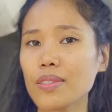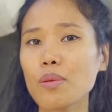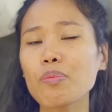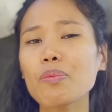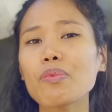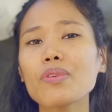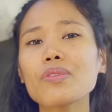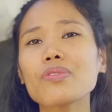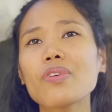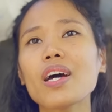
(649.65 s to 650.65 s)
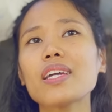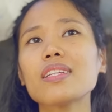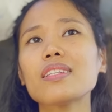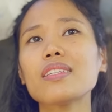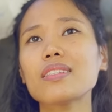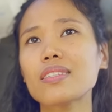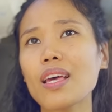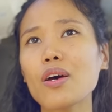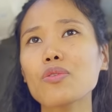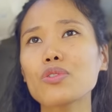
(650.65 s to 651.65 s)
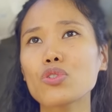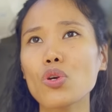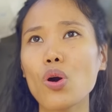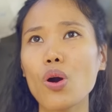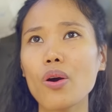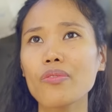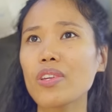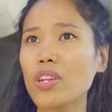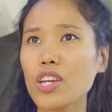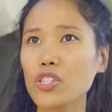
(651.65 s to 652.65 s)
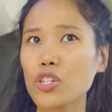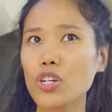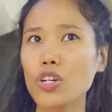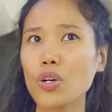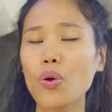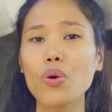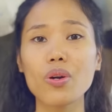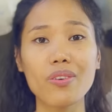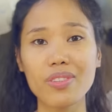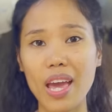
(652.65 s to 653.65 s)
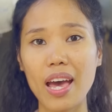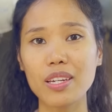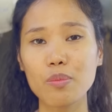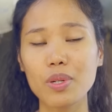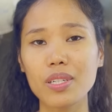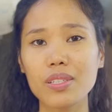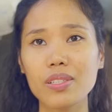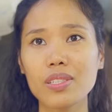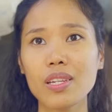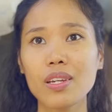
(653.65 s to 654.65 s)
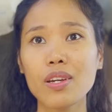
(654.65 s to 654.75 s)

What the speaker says: Some people find the sounds of the nature or of the animals